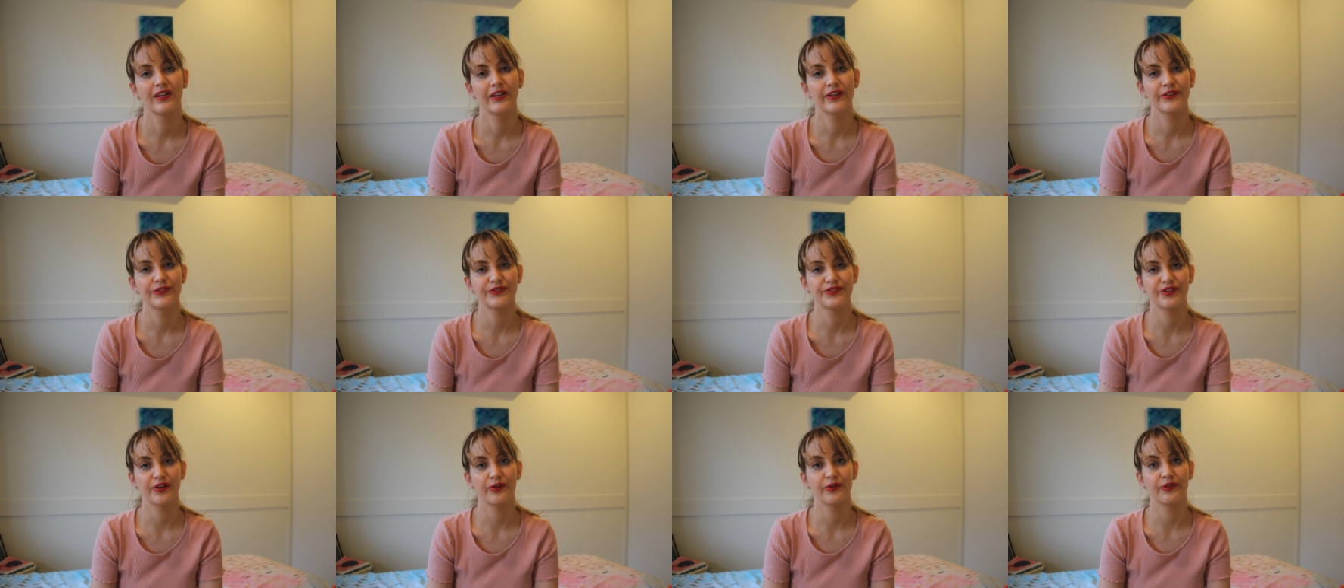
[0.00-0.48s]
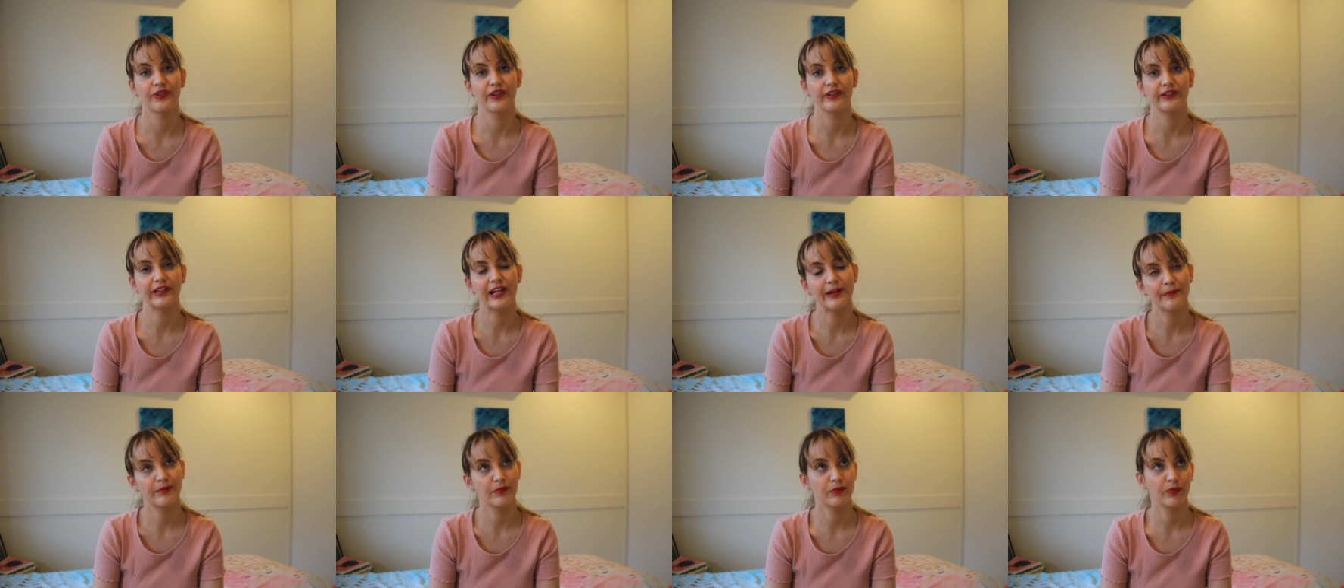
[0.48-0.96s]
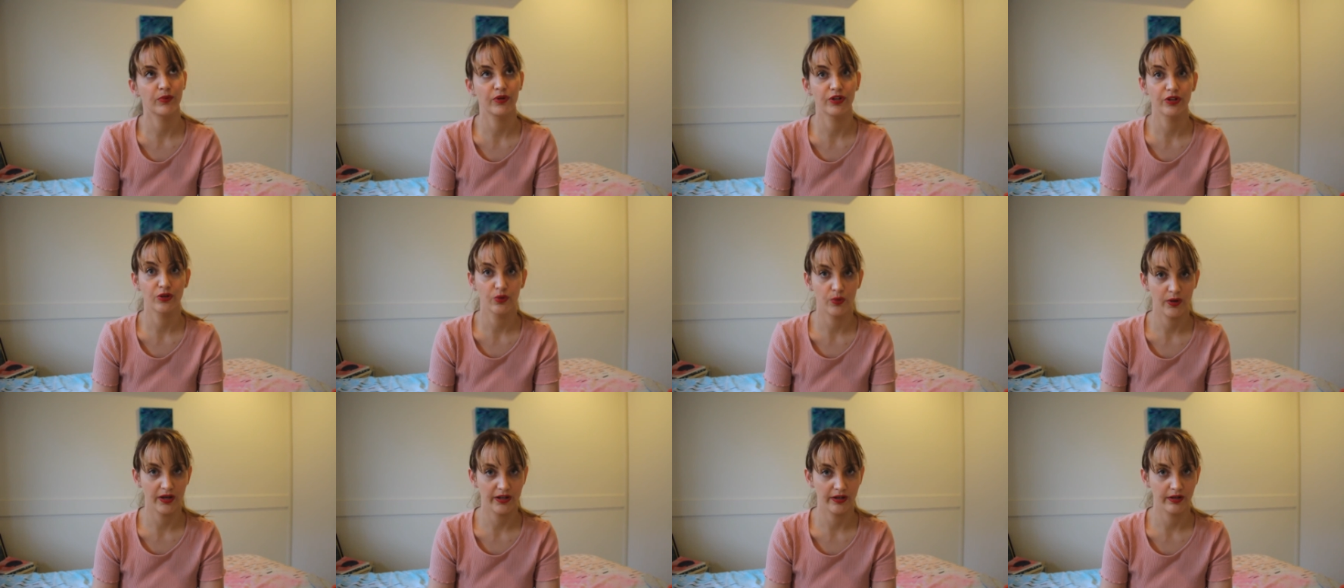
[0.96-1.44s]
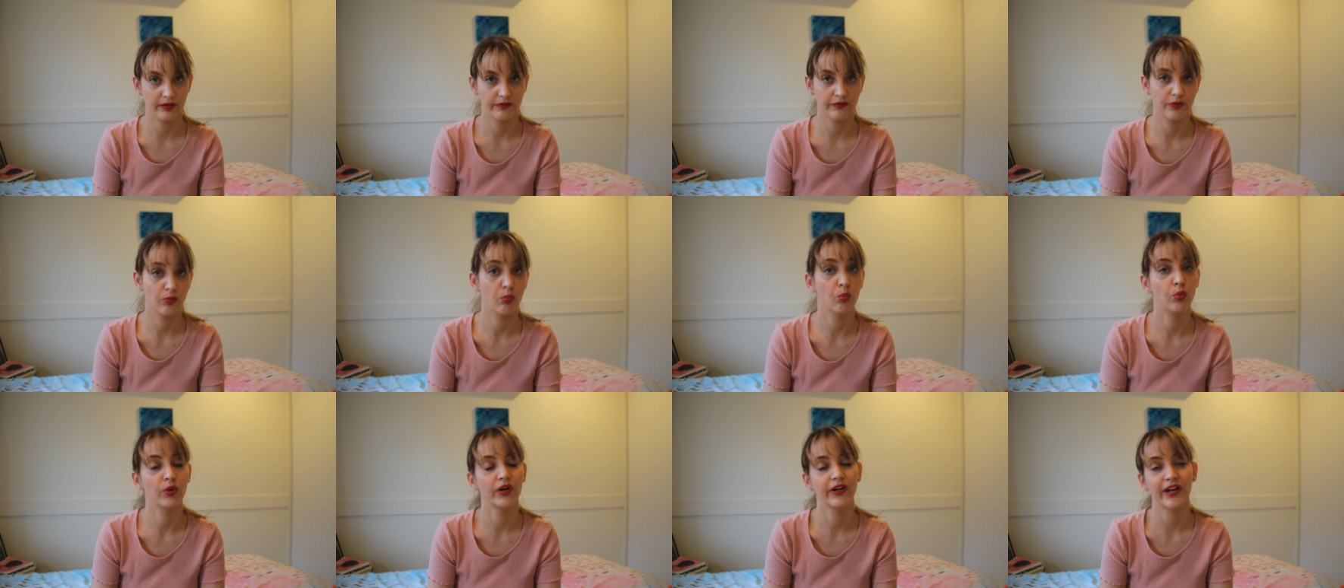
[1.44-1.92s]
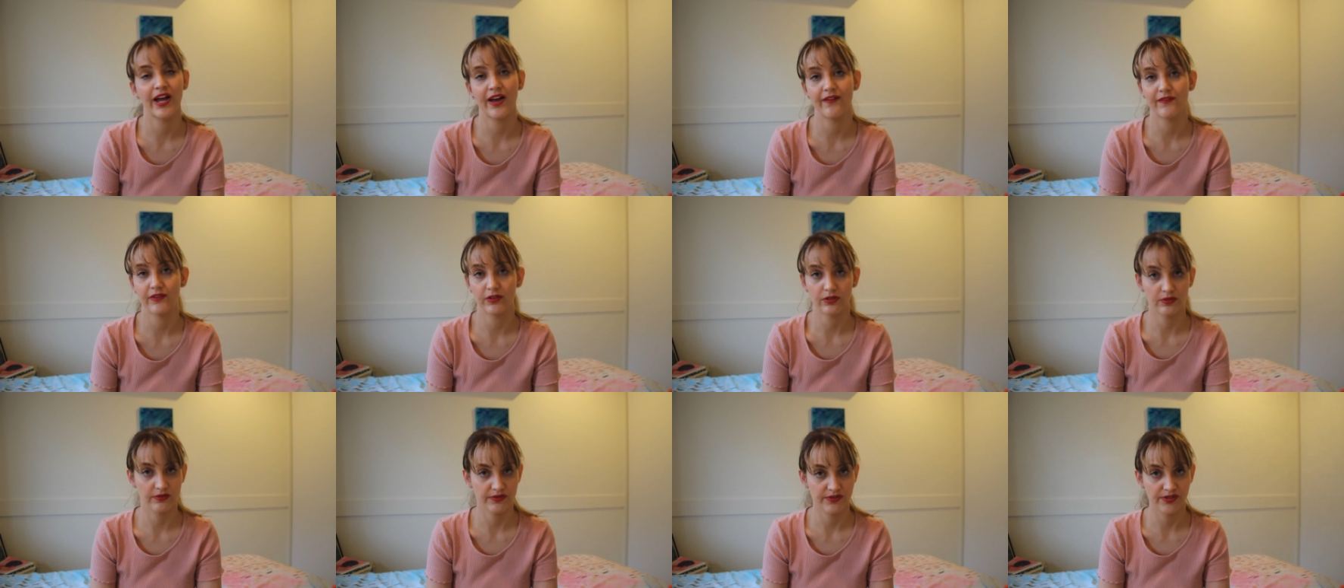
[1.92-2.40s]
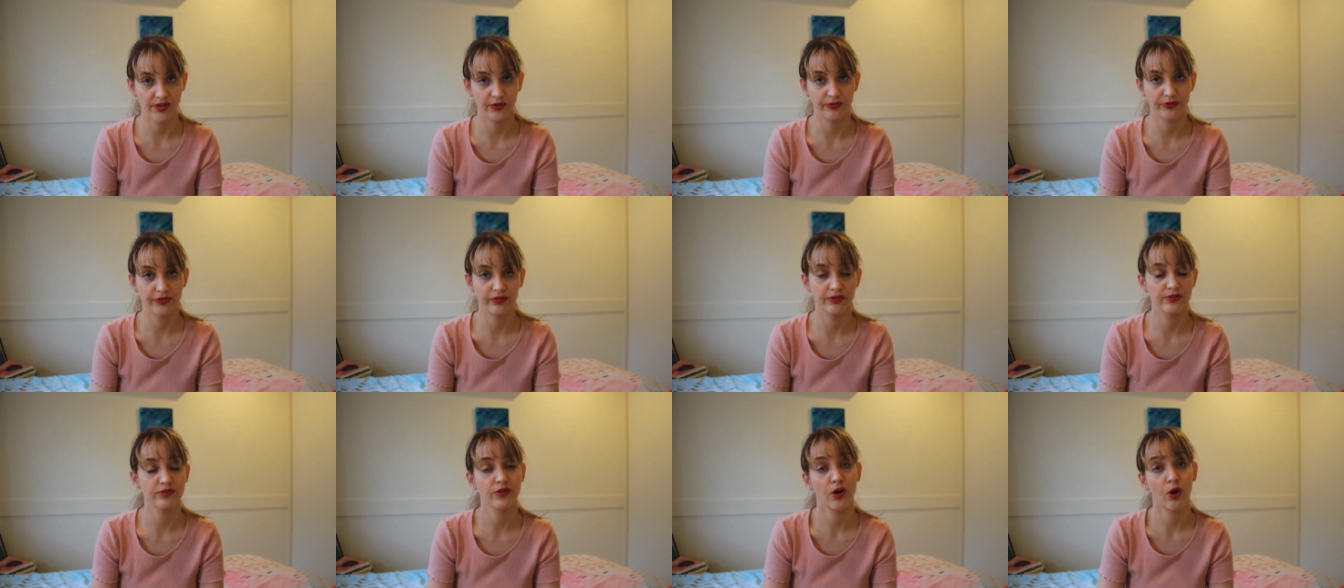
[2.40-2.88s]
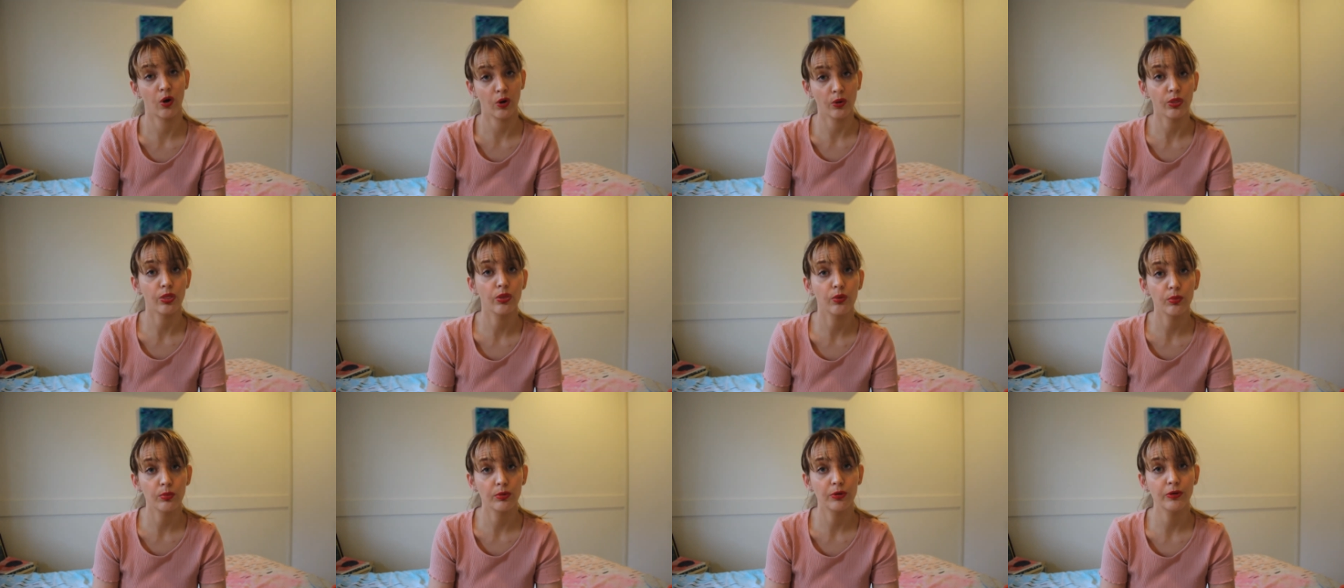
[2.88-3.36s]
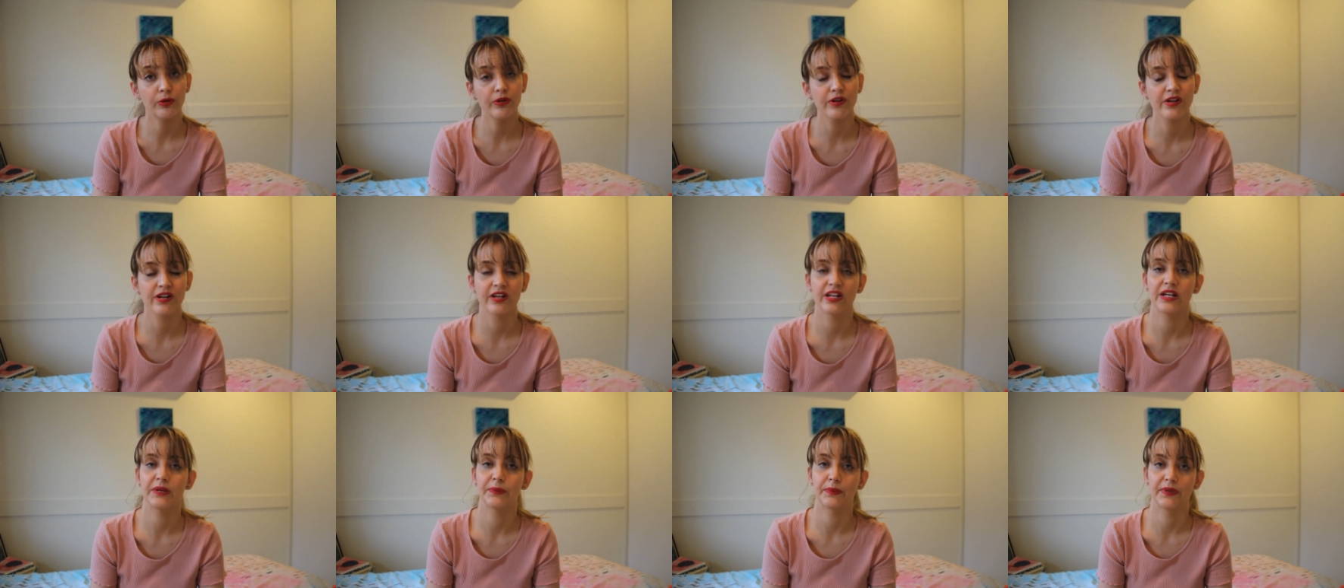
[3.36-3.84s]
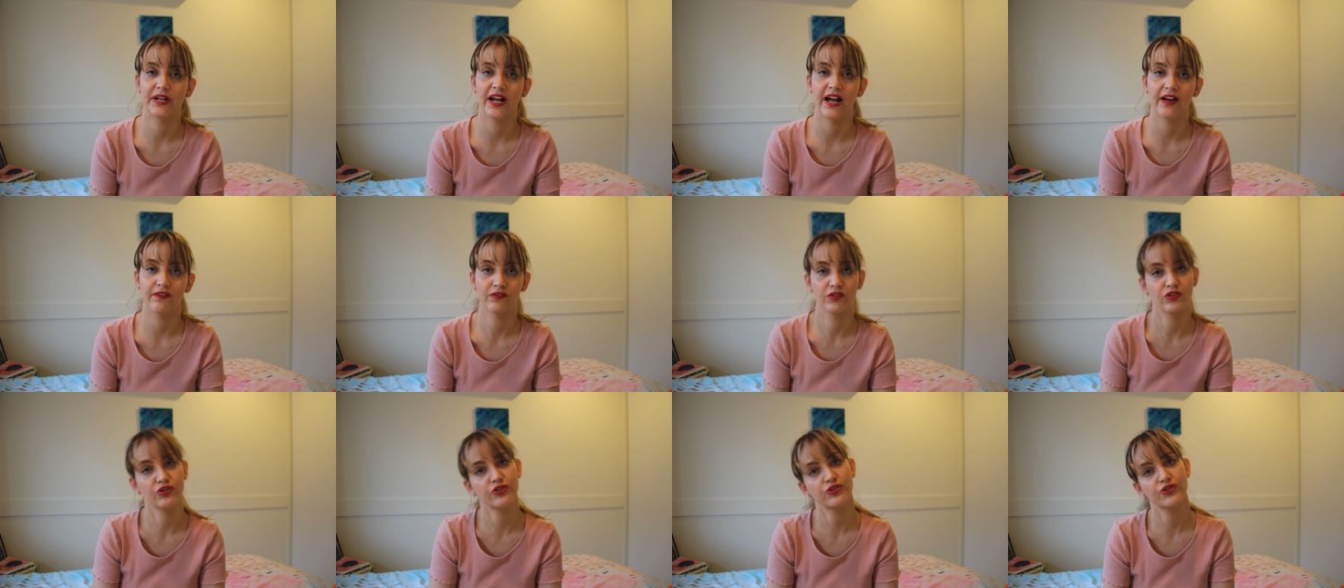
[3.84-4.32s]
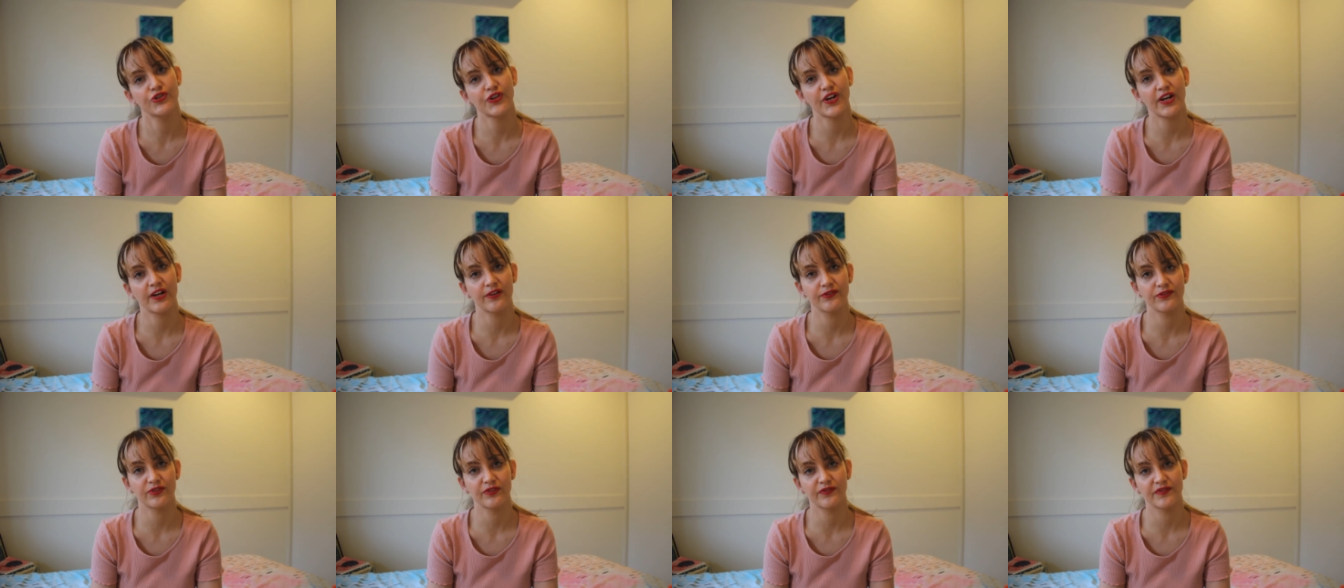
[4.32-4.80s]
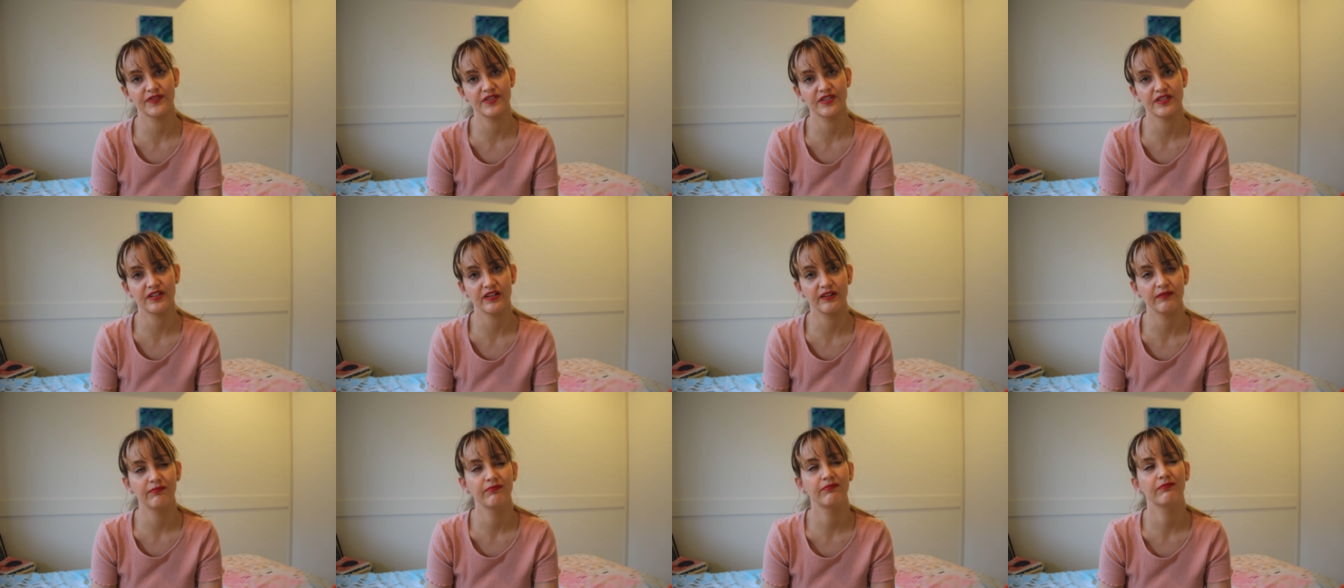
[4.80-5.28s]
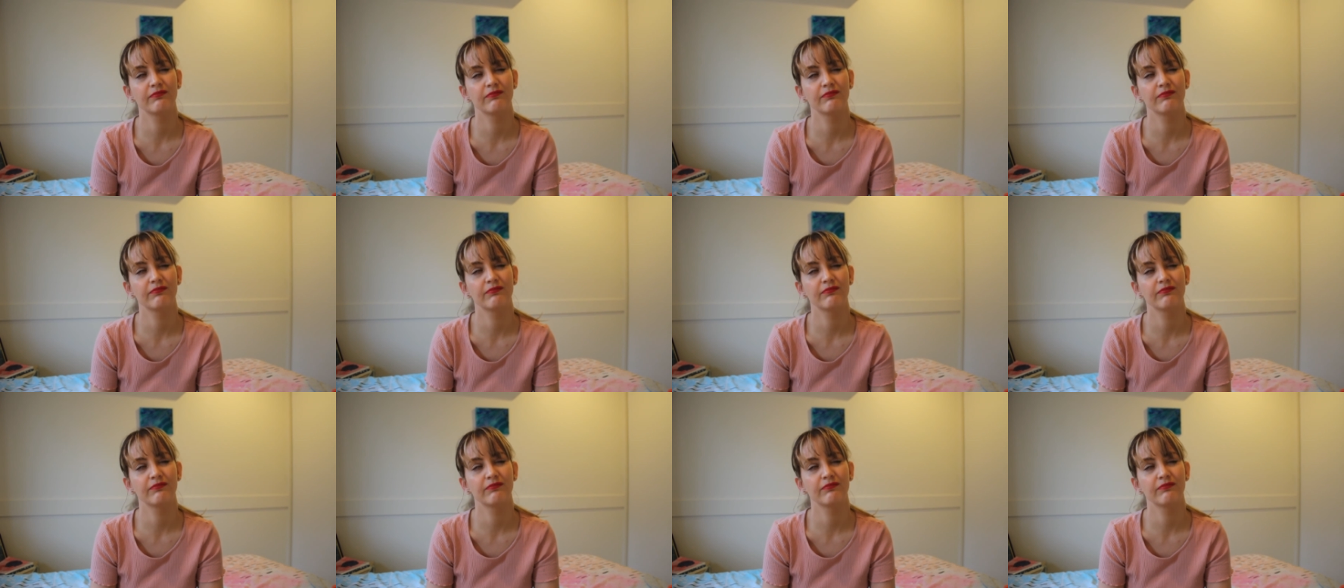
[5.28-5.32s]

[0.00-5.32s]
So the labour ward quite often wouldn't have a consultant on the ward, it would have a junior house officer,